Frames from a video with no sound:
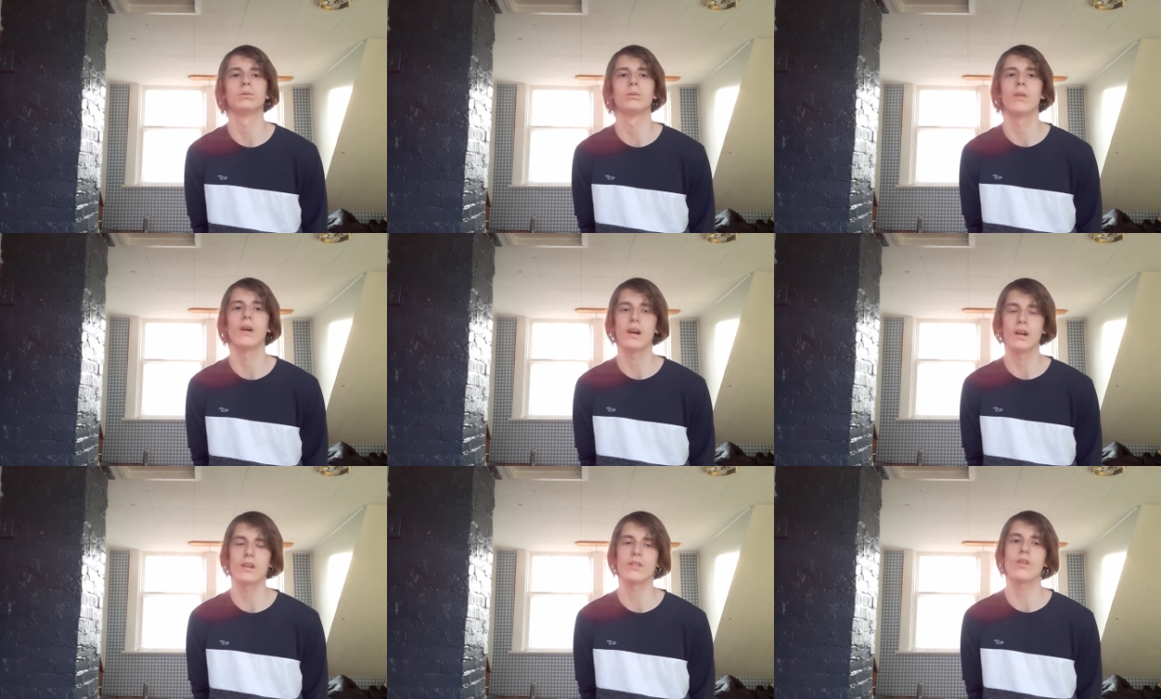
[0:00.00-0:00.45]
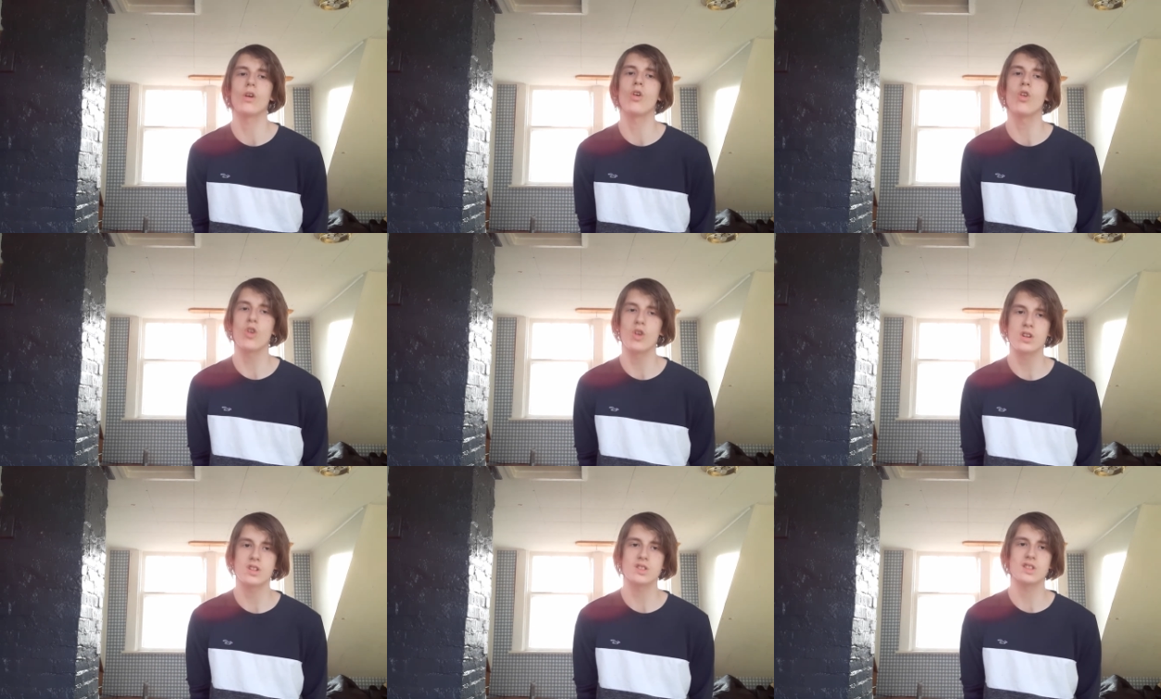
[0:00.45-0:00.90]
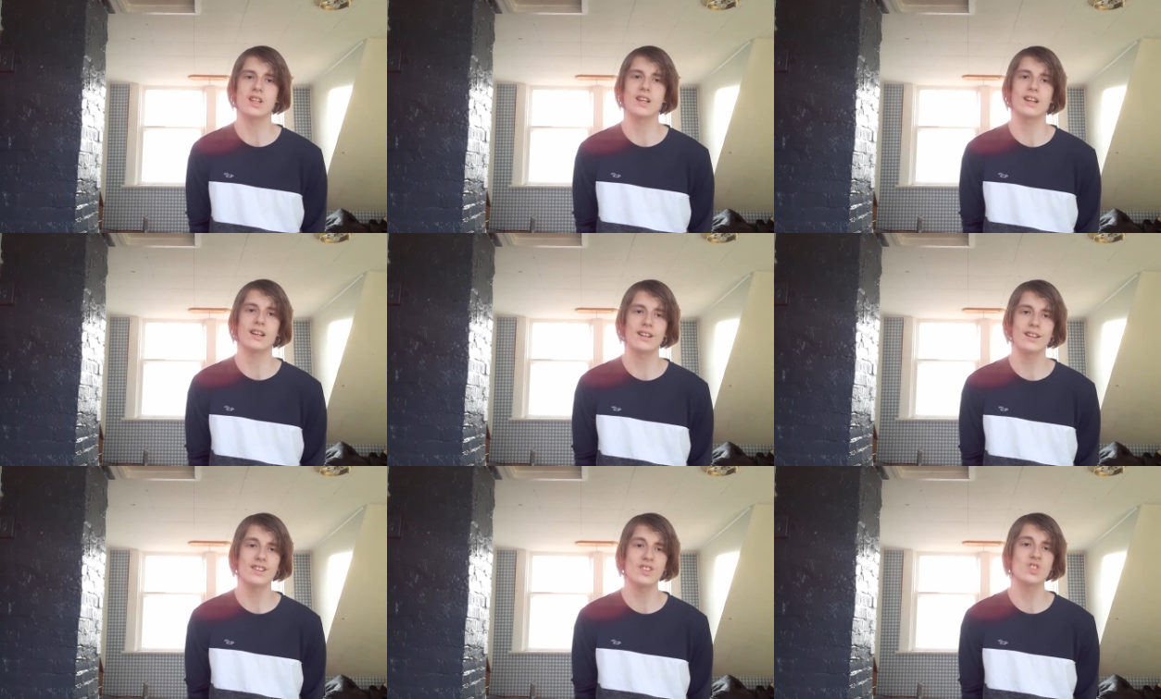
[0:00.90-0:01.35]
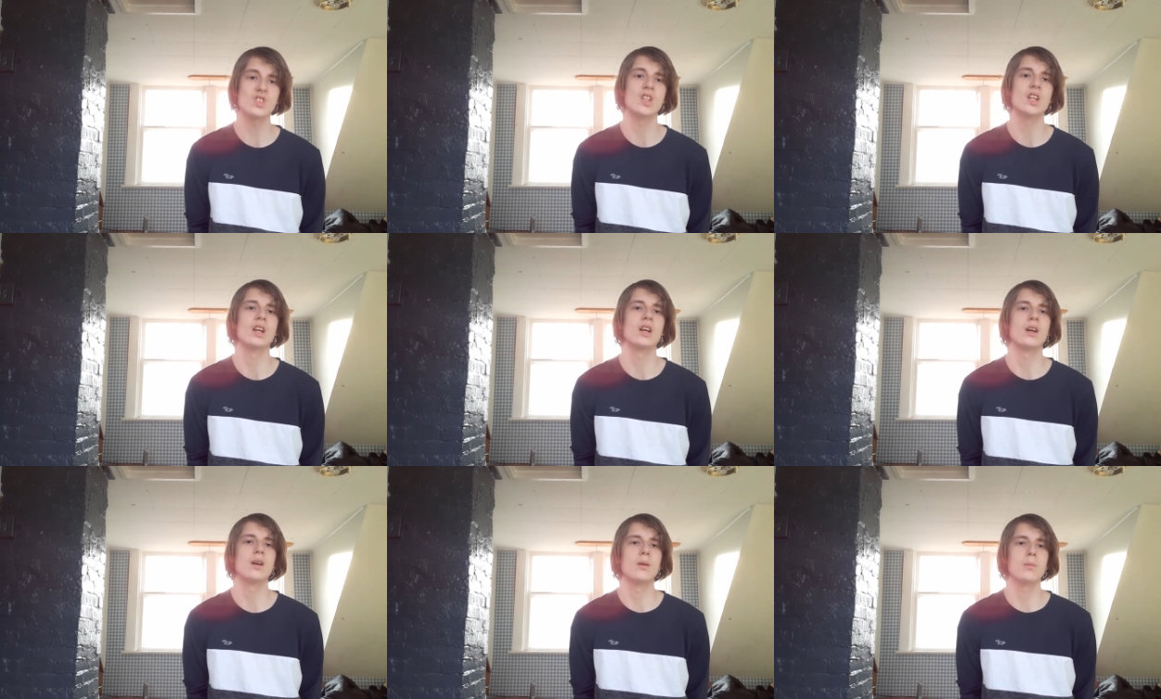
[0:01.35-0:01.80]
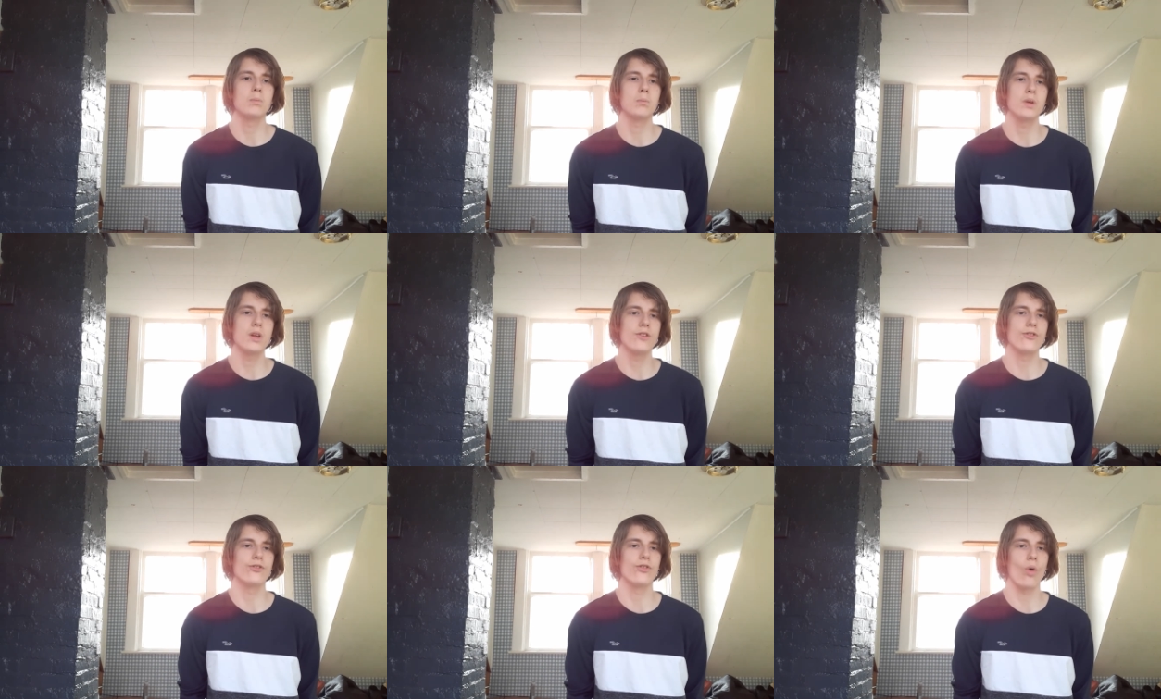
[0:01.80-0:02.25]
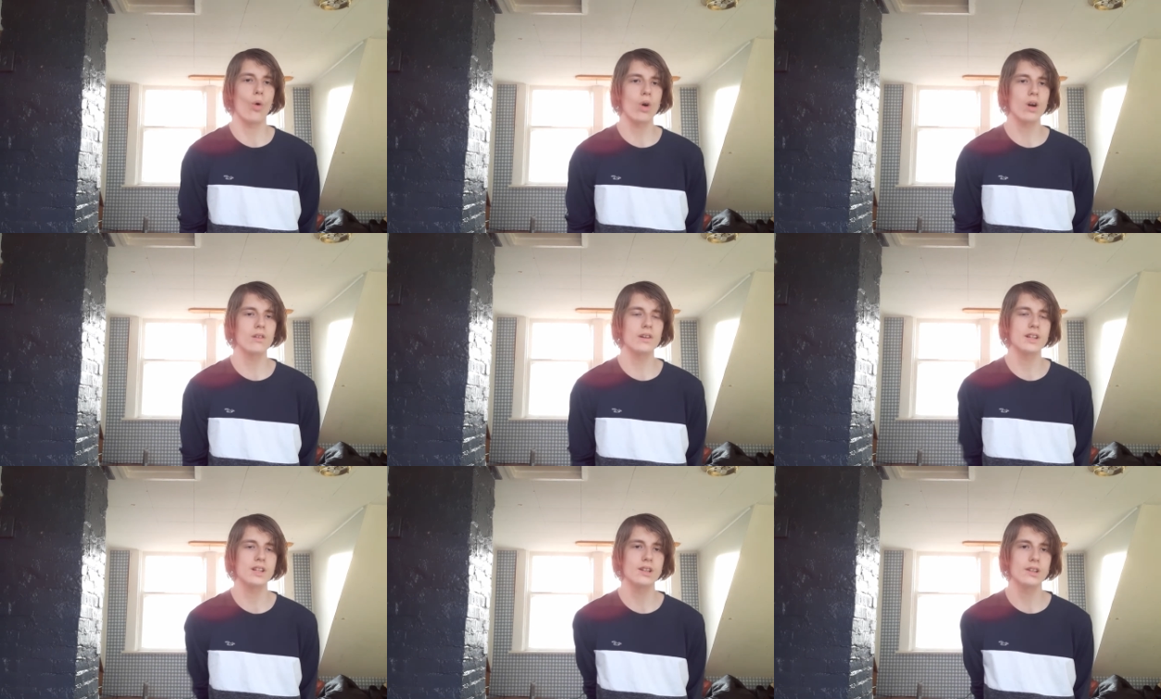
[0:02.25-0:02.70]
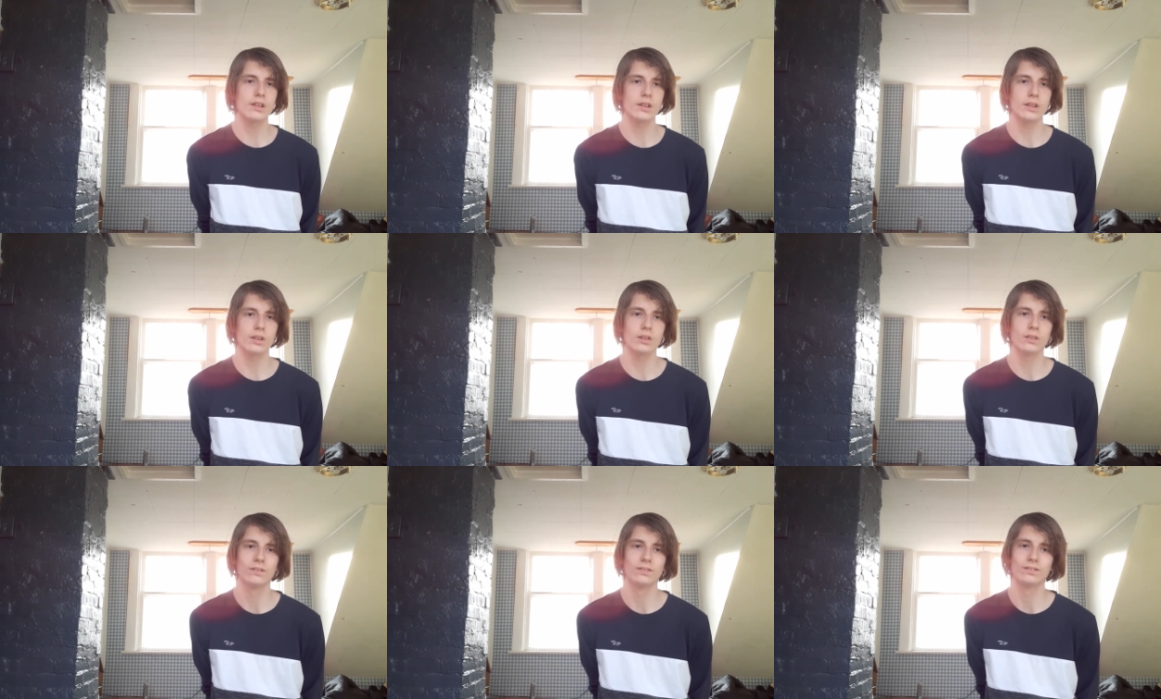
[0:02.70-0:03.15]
But of course, guys, before we do,